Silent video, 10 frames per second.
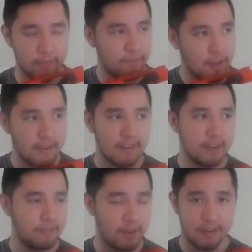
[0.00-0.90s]

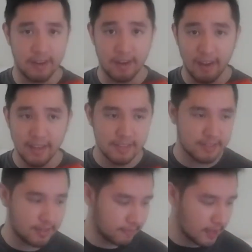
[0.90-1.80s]
very, very
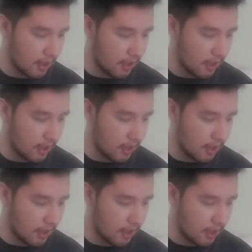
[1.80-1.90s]
nice.